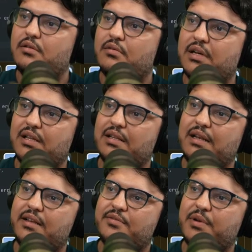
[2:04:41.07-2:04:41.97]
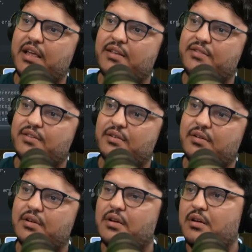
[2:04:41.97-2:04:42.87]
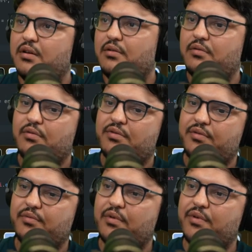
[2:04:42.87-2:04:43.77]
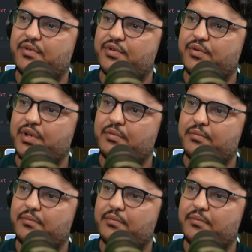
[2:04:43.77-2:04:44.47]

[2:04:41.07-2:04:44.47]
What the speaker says: Well, that explains what we were doing.